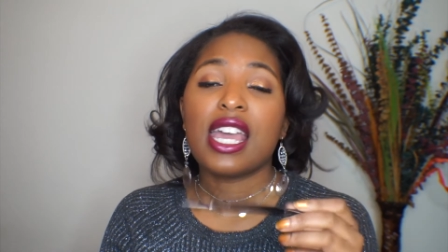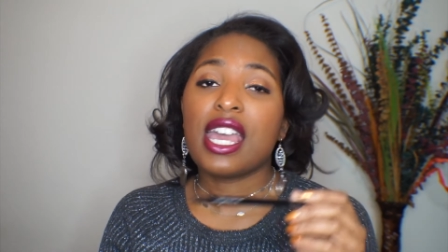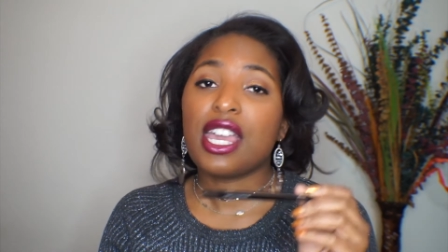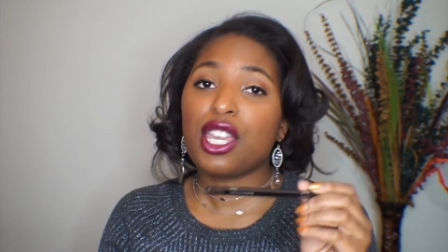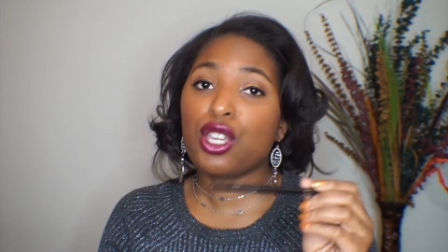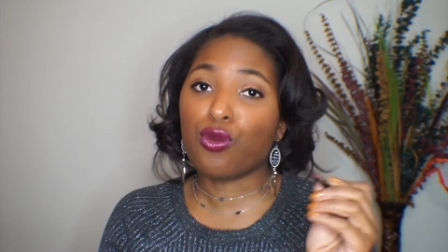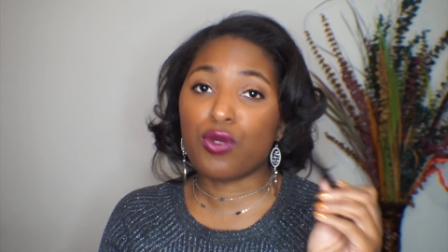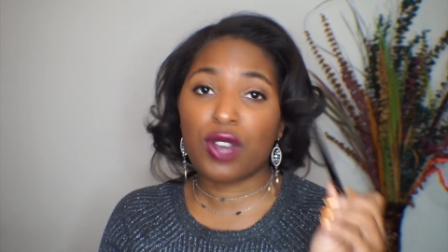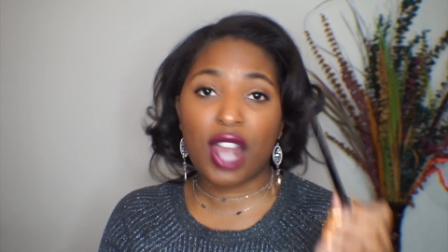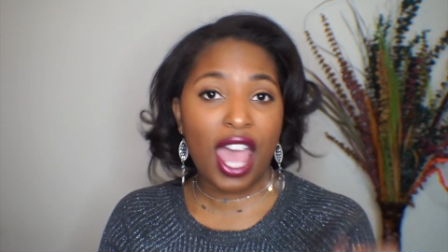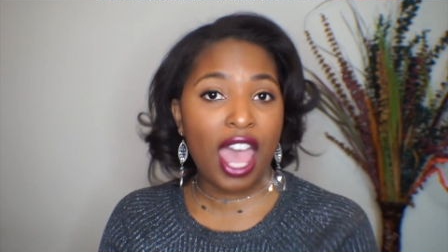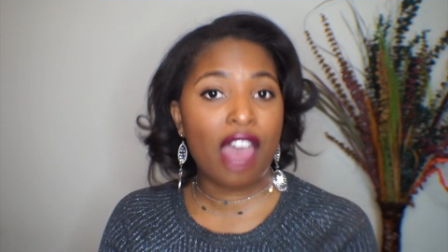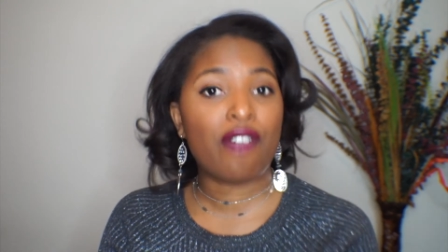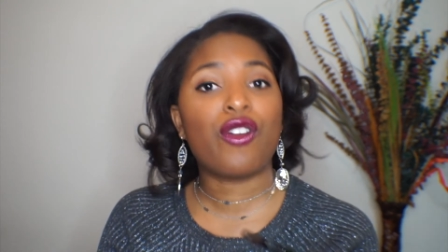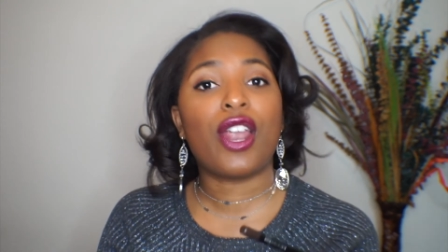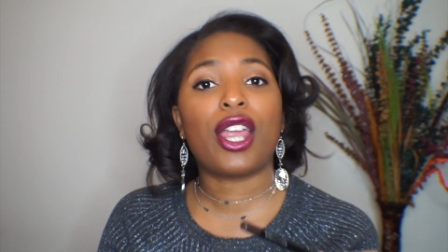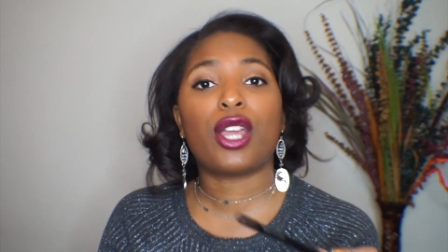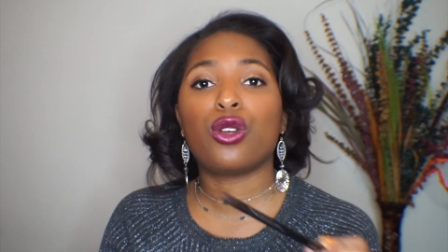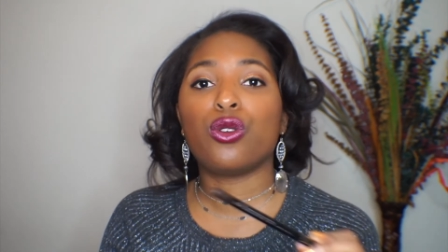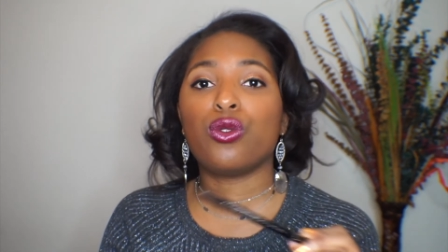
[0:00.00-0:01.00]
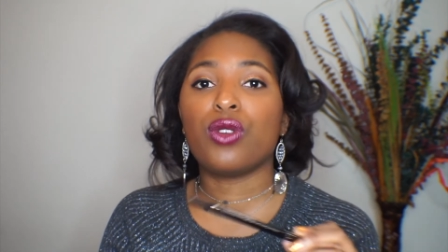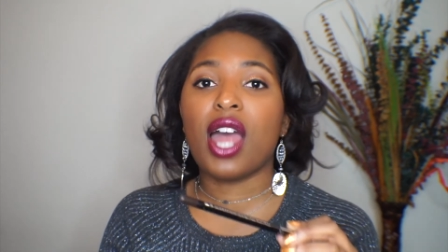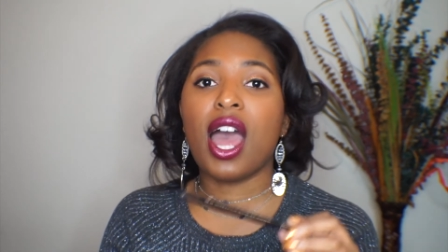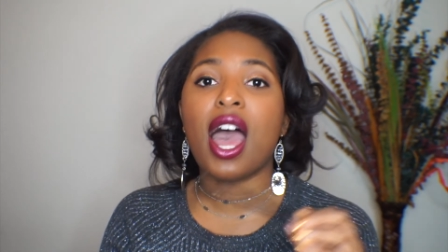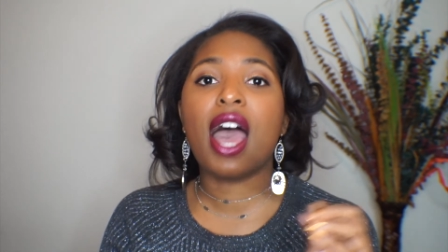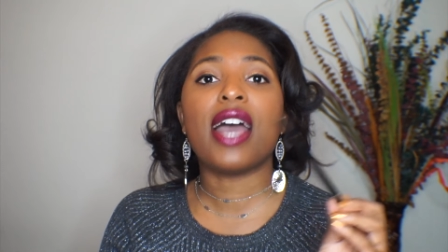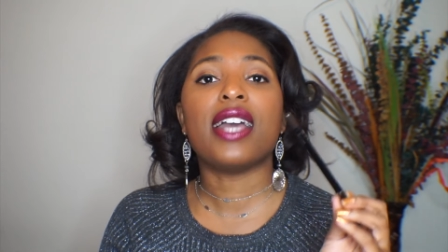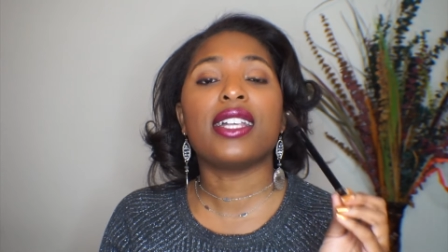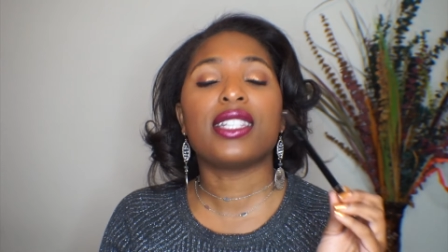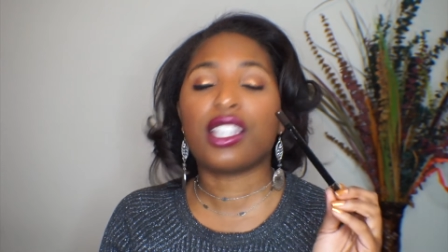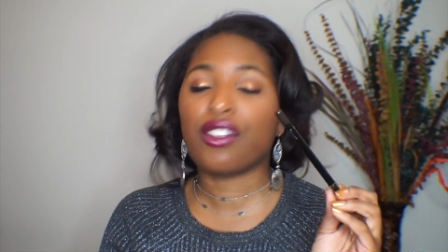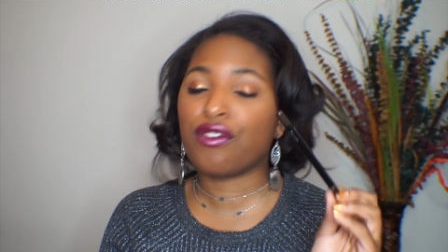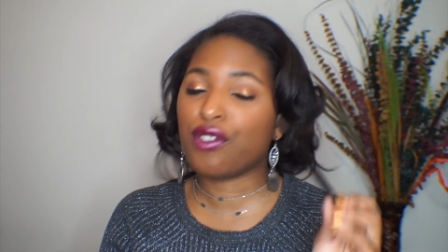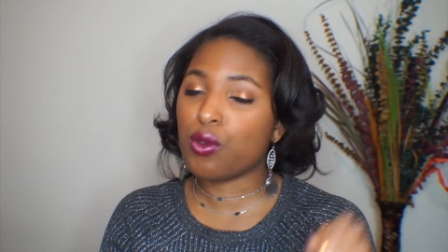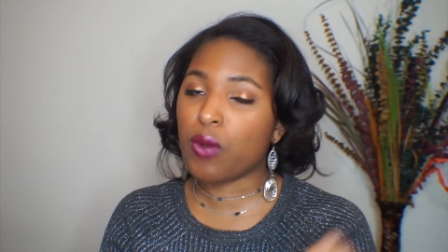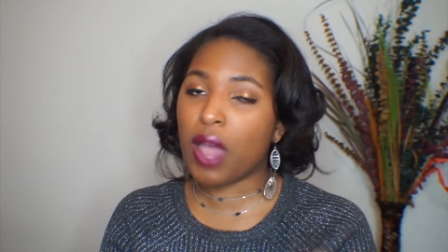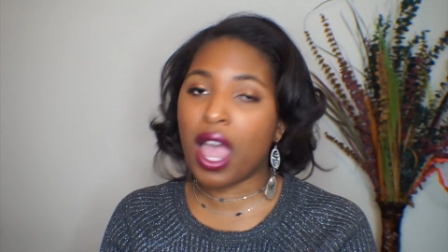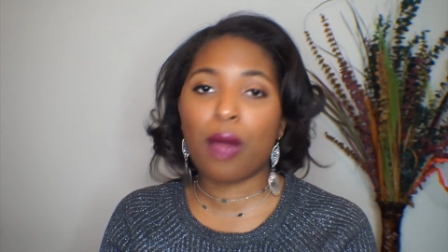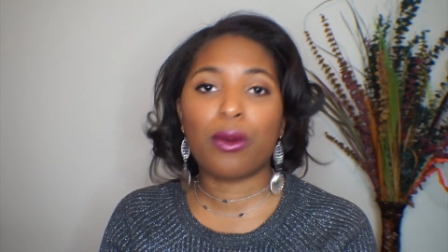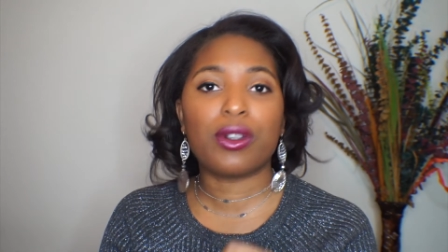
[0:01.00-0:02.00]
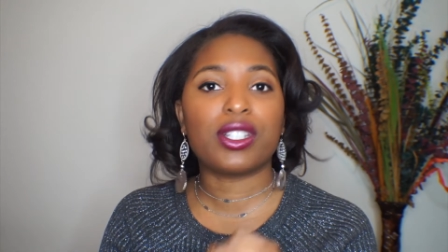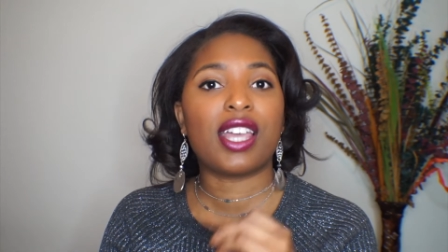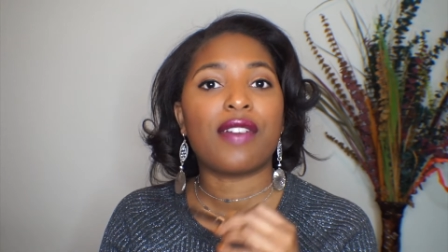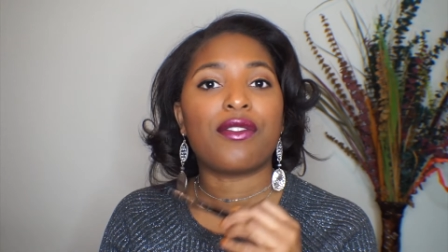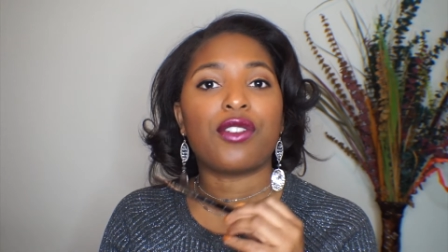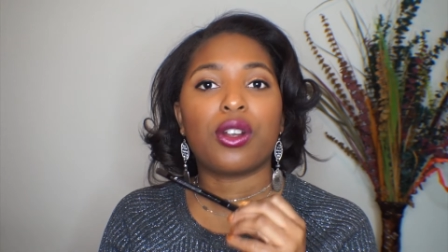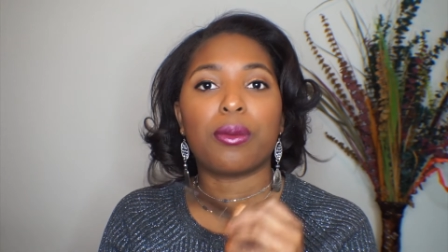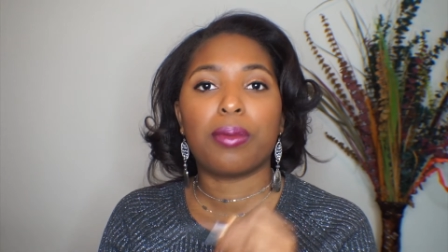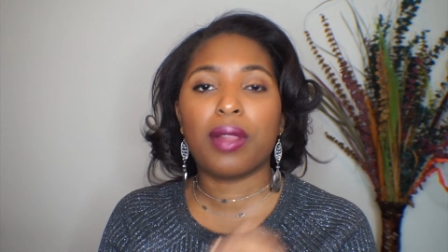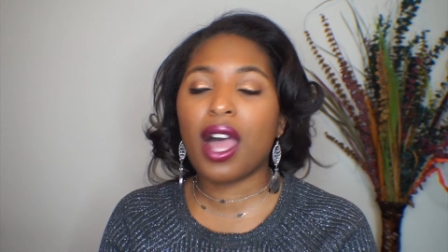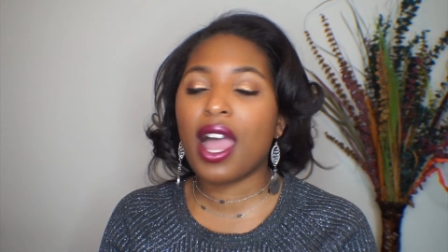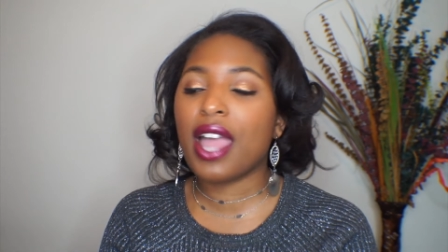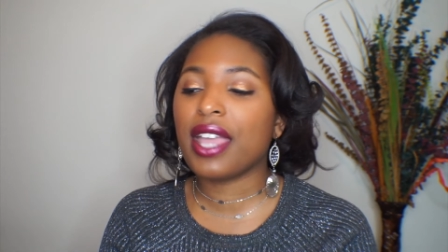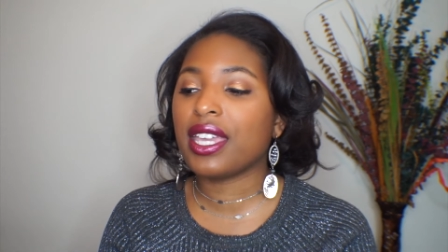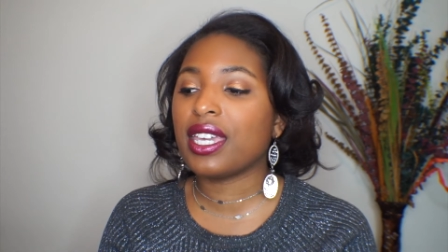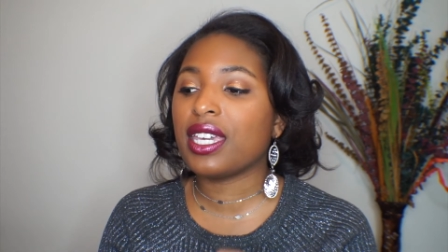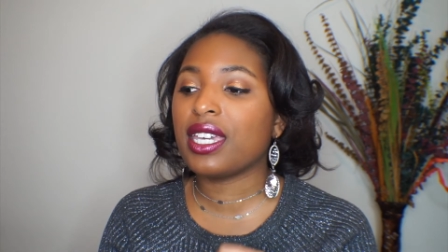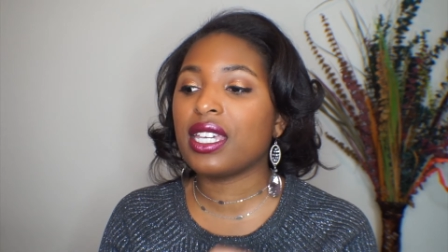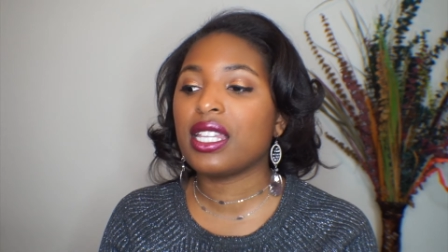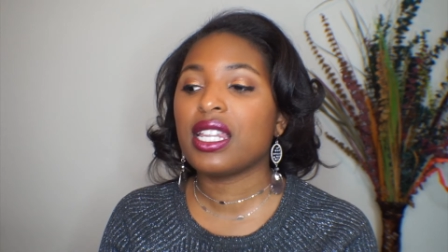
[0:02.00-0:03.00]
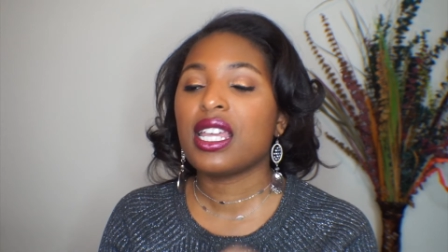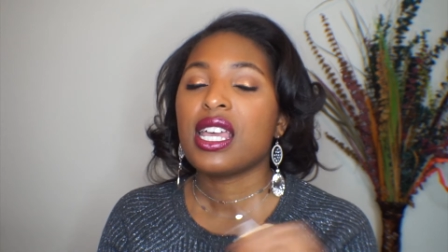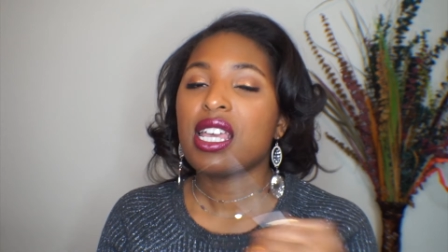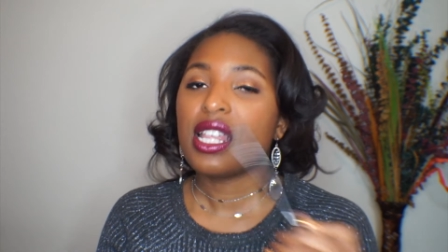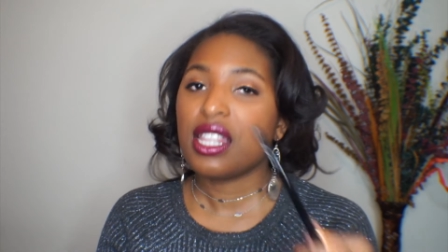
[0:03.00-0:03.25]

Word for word: You will not have raccoon eyes in a few hours after applying it.